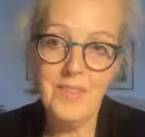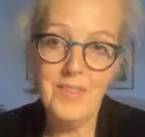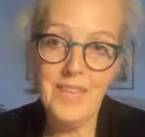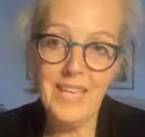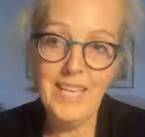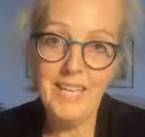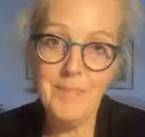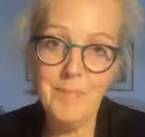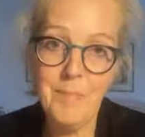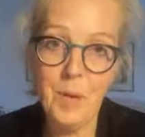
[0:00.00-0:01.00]
the
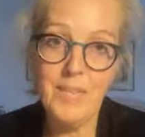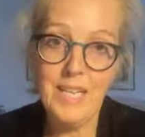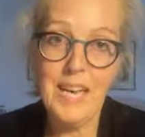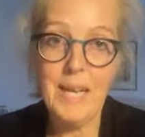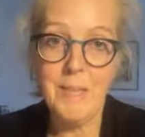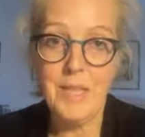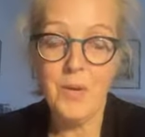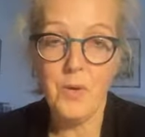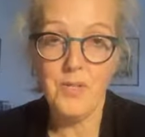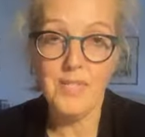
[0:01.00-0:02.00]
party claiming
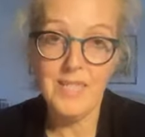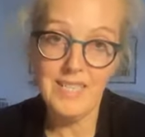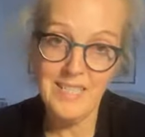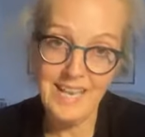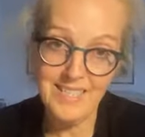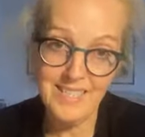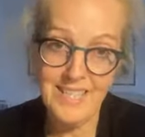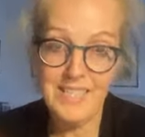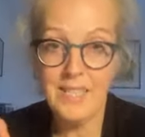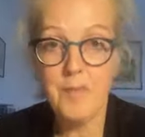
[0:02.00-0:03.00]
the cost, the solicitor has to
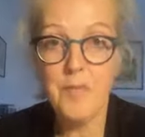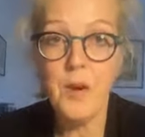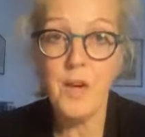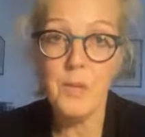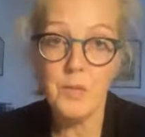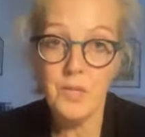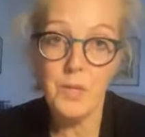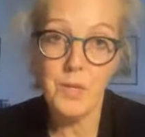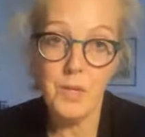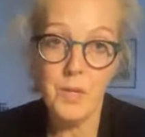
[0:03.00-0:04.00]
send in the file
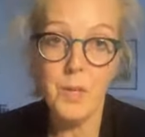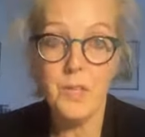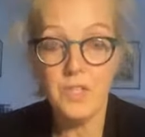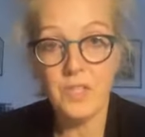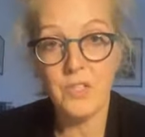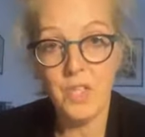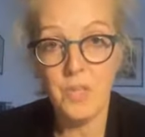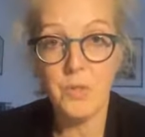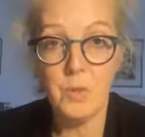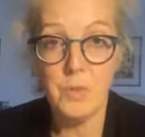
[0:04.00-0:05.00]
to the court, the judge
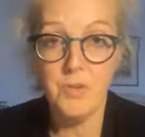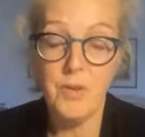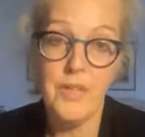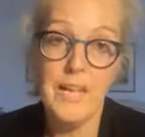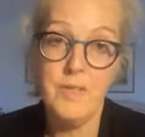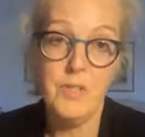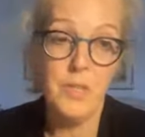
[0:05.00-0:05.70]
goes all through it, they have